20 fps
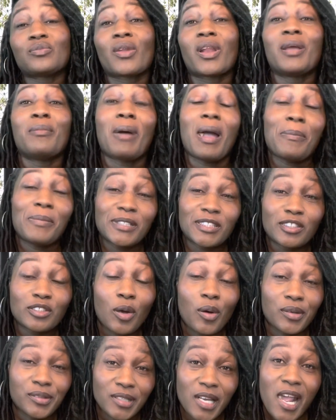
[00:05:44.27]
It might be
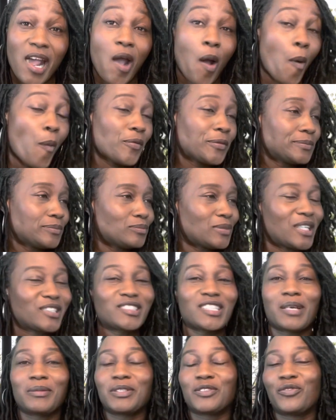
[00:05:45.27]
snowing now by the
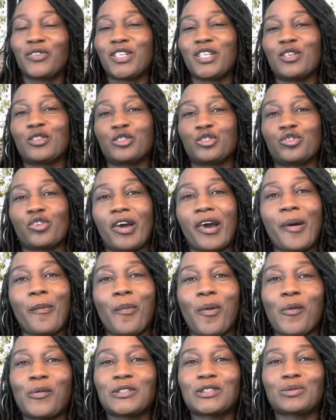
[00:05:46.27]
time this video drops,
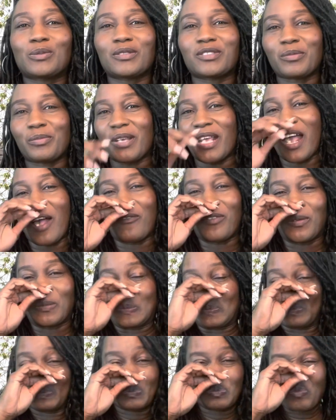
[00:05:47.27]
but we're supposed to be
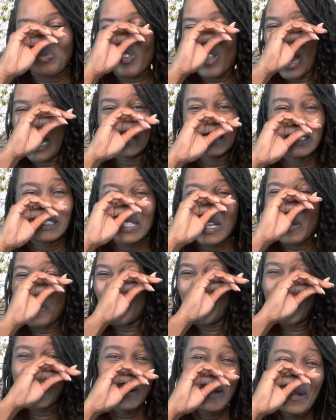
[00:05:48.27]
having snow
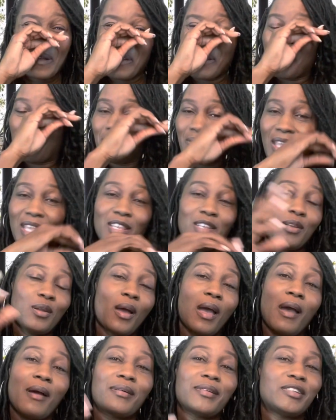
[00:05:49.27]
here. And you
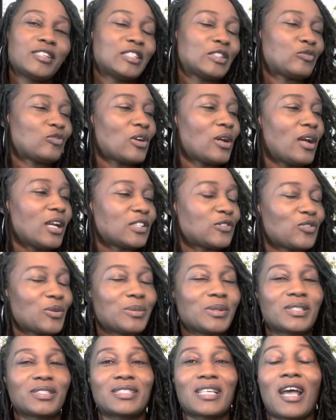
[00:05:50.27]
know how it is for us from
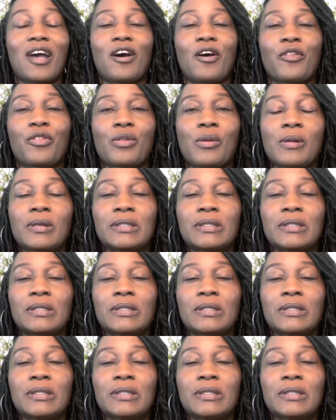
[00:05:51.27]
the South.